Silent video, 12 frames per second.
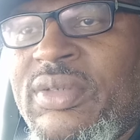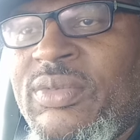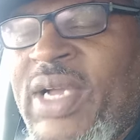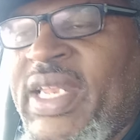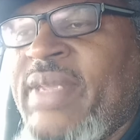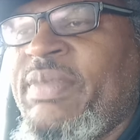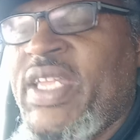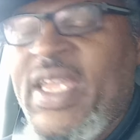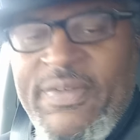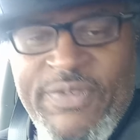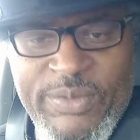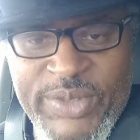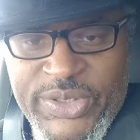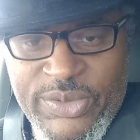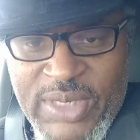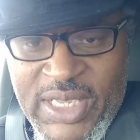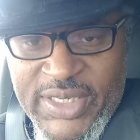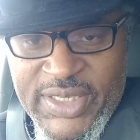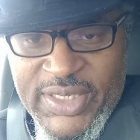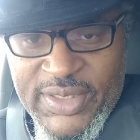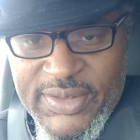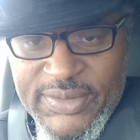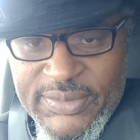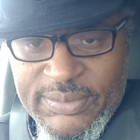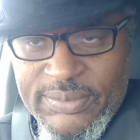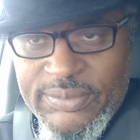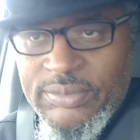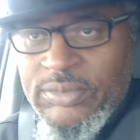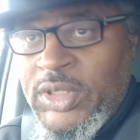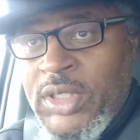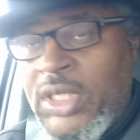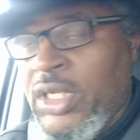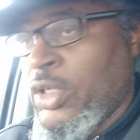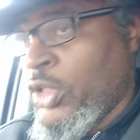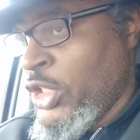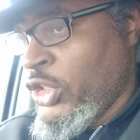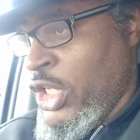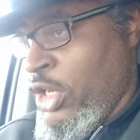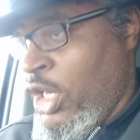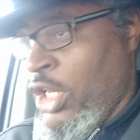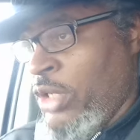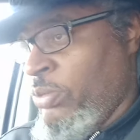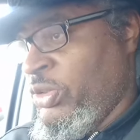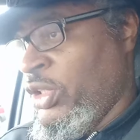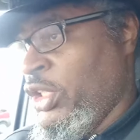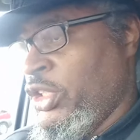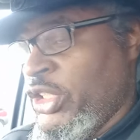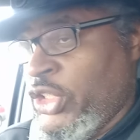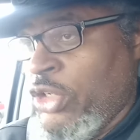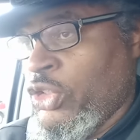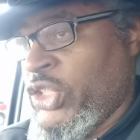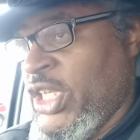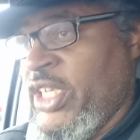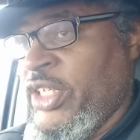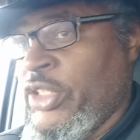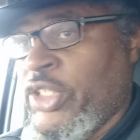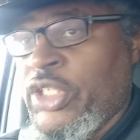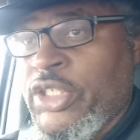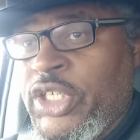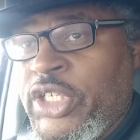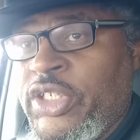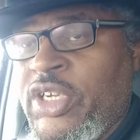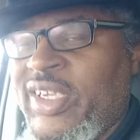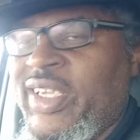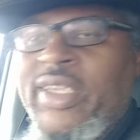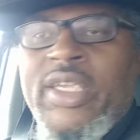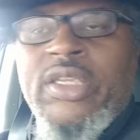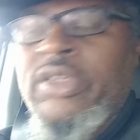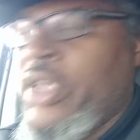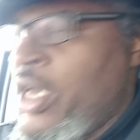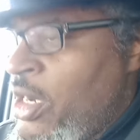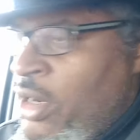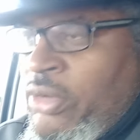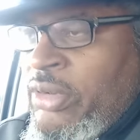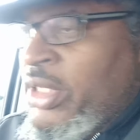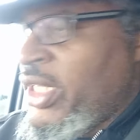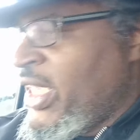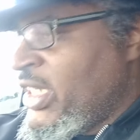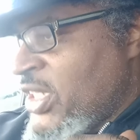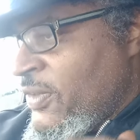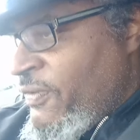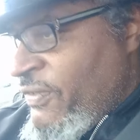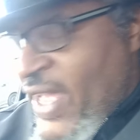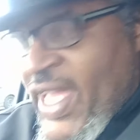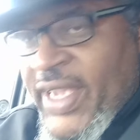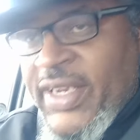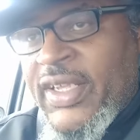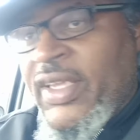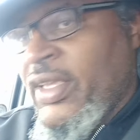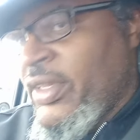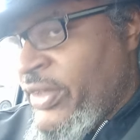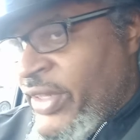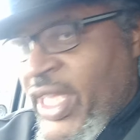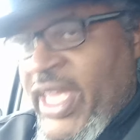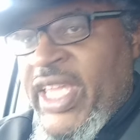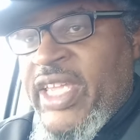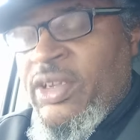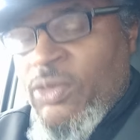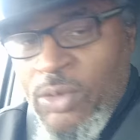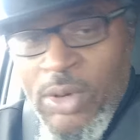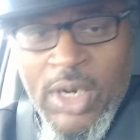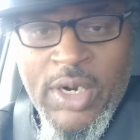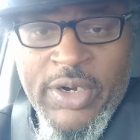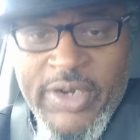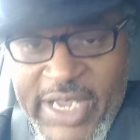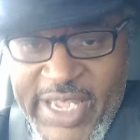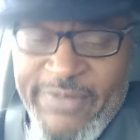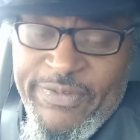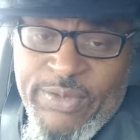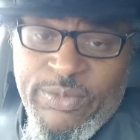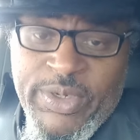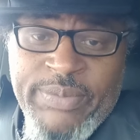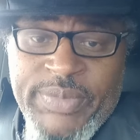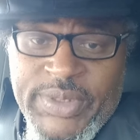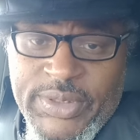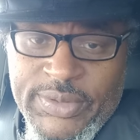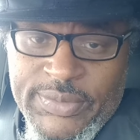Why they be effing with you like that? They say, oh, they're just going to say anything and get in your head. No, it's a fact. They were effing with me.